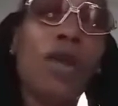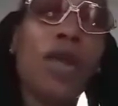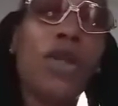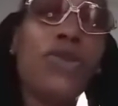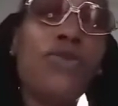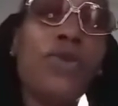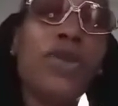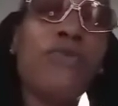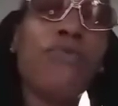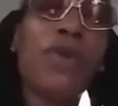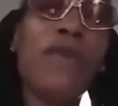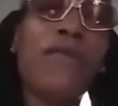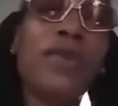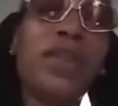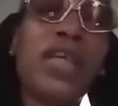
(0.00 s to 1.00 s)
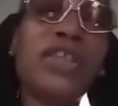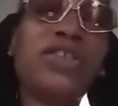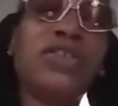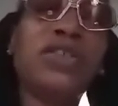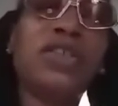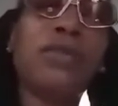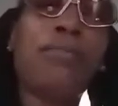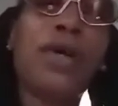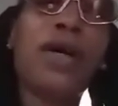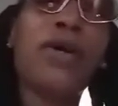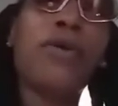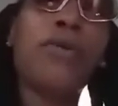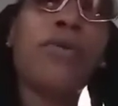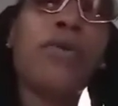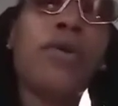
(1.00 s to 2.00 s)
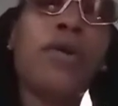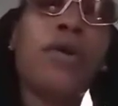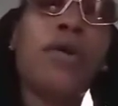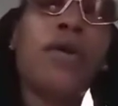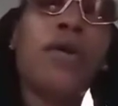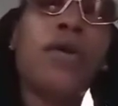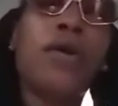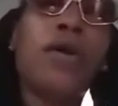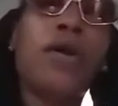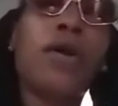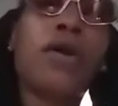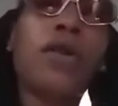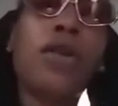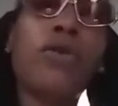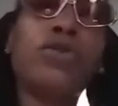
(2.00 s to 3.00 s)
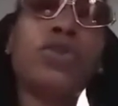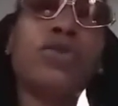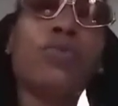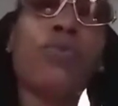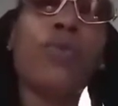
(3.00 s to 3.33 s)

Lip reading: And you're getting revelations about a close